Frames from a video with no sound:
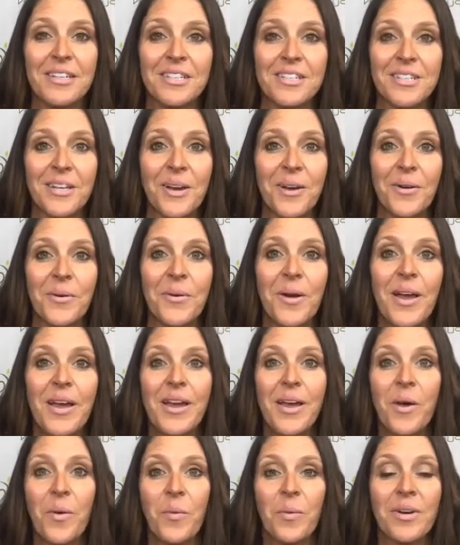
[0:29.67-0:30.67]
So
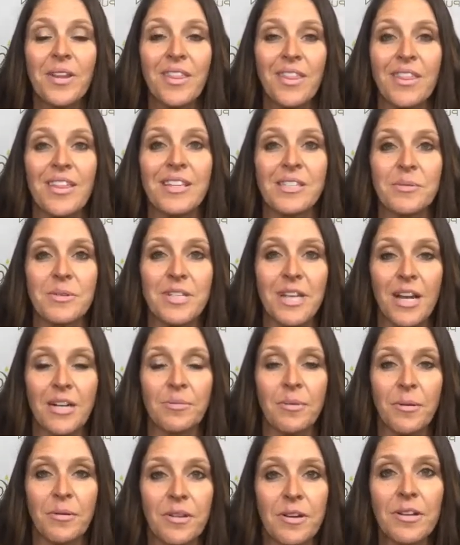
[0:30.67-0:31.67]
one of the things that we talked
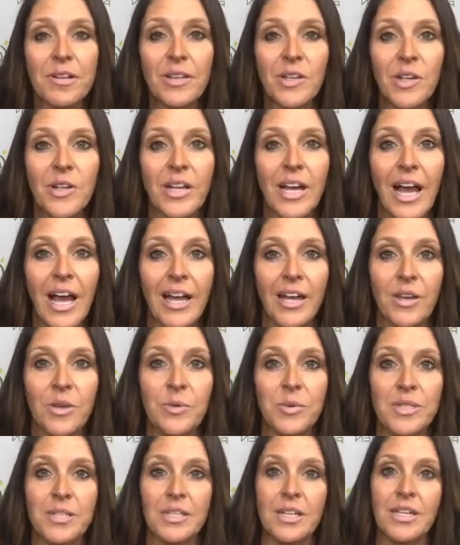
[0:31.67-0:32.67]
about with her little guy who
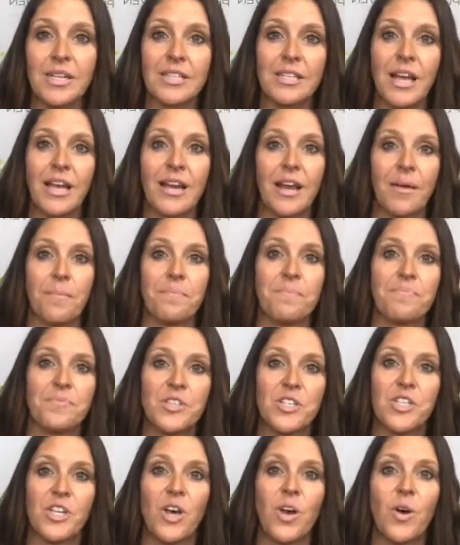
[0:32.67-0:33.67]
was sunny side up.
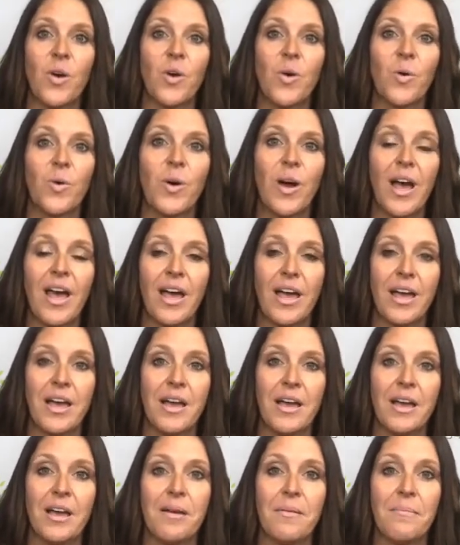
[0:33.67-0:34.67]
So
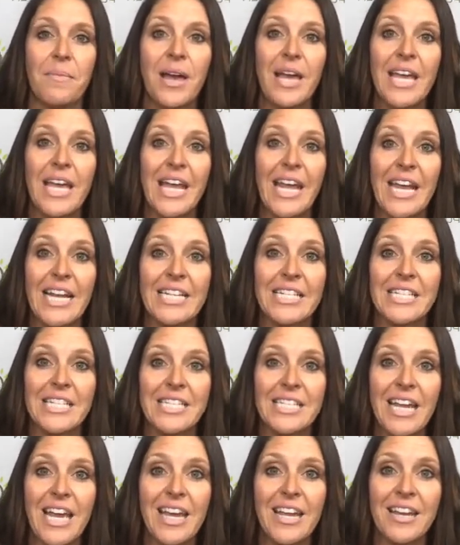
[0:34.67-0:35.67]

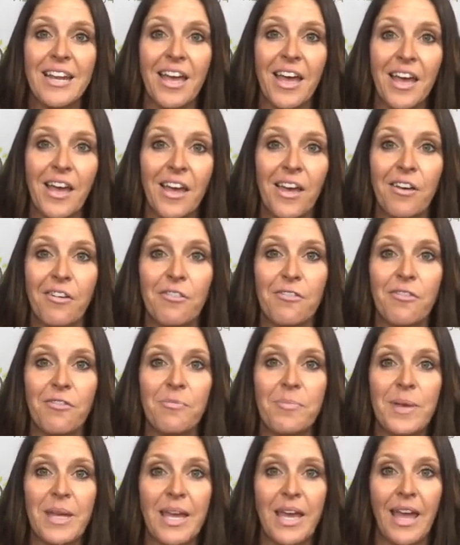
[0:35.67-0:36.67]
instead of
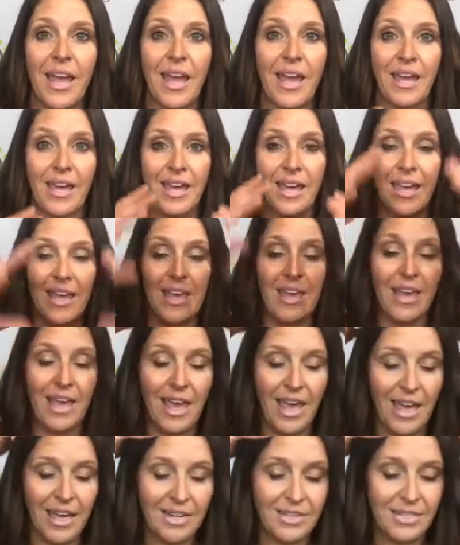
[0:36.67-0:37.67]
being
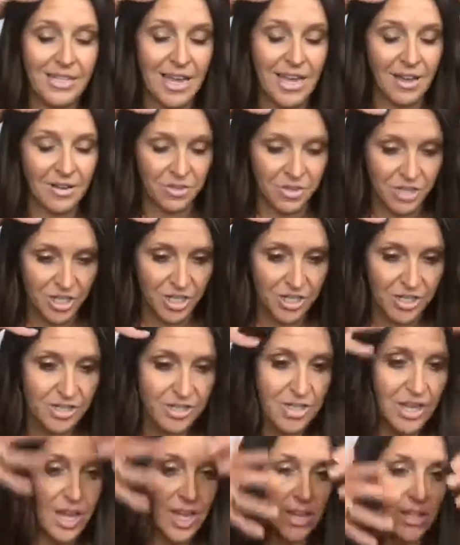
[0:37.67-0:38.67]
head down, chin
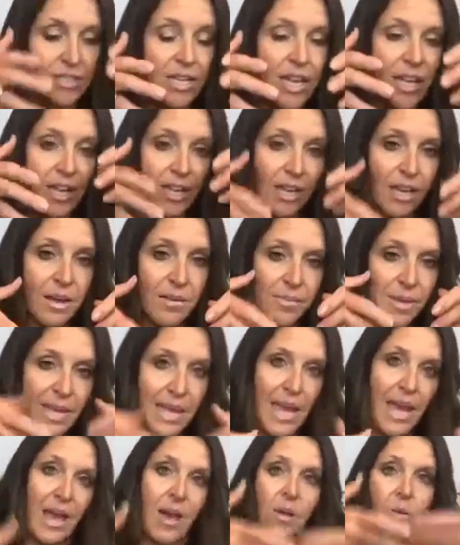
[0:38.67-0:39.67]
tucked, coming
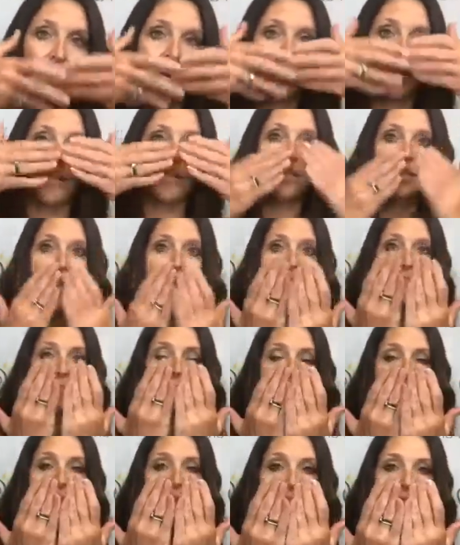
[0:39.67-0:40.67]
out where the soft
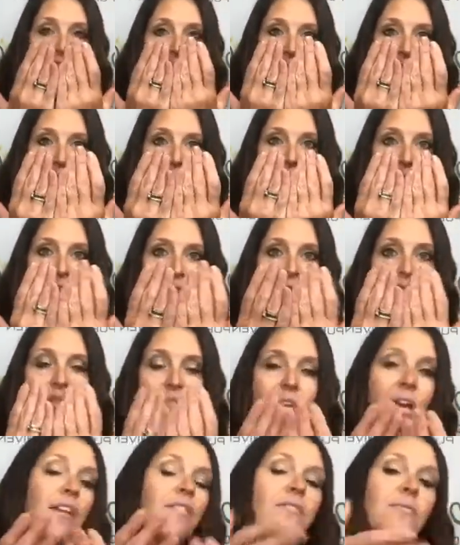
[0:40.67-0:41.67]
part of the face and the
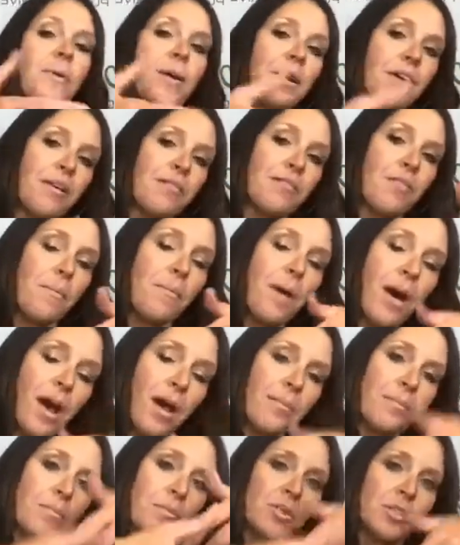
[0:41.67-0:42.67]
soft part of the
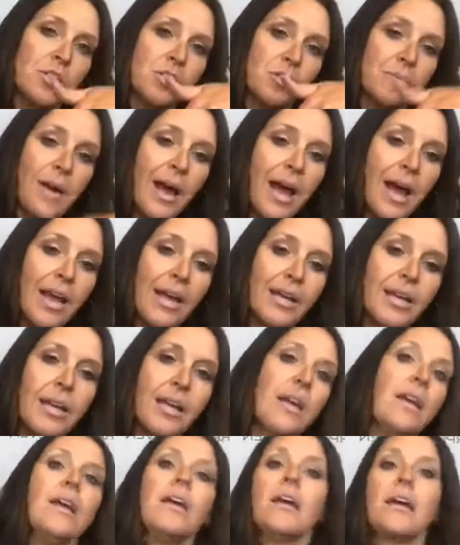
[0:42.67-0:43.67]
mom, which is behind,
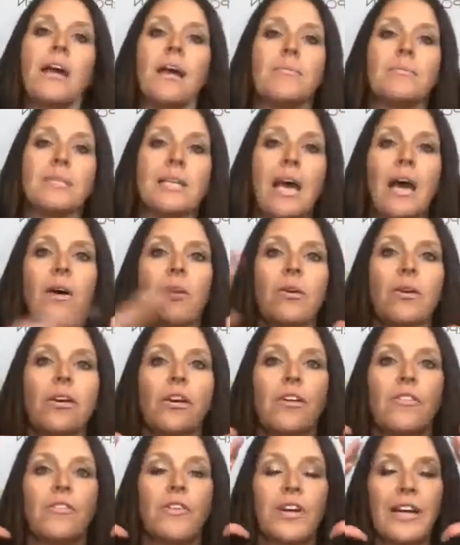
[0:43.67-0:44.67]
comes
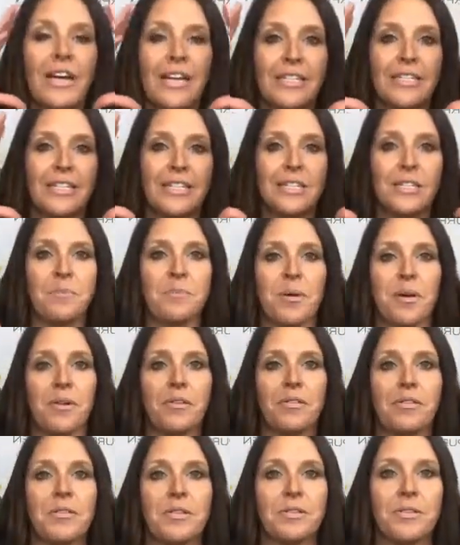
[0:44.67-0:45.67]
out for a nice easy
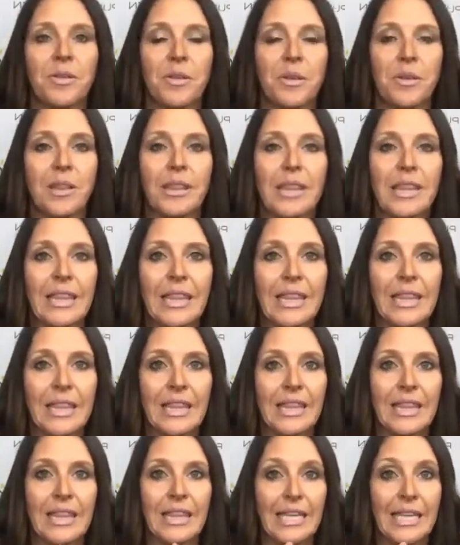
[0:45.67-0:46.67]
birth. So
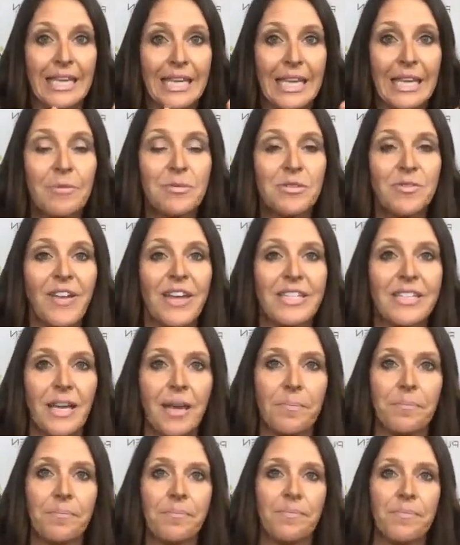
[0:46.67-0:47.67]
he was face
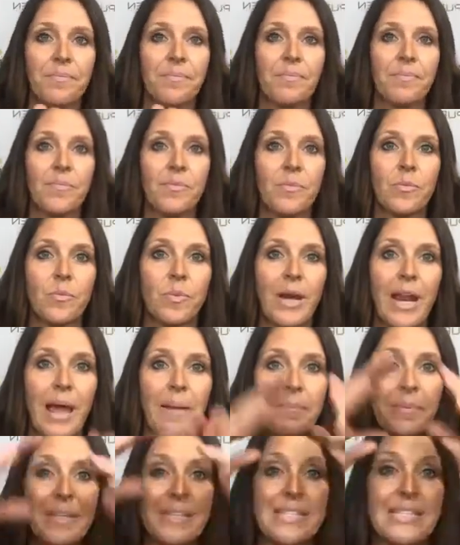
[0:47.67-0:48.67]
up. What
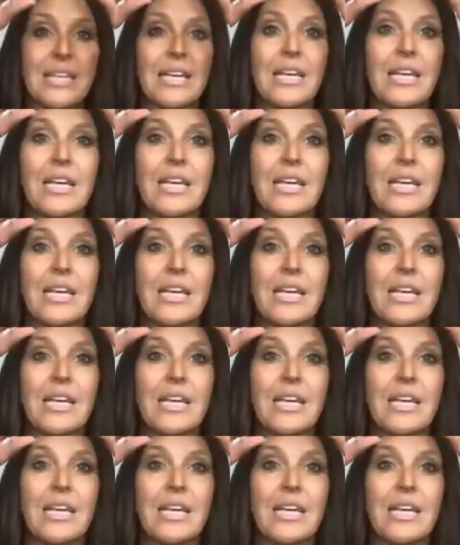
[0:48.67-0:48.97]
happens?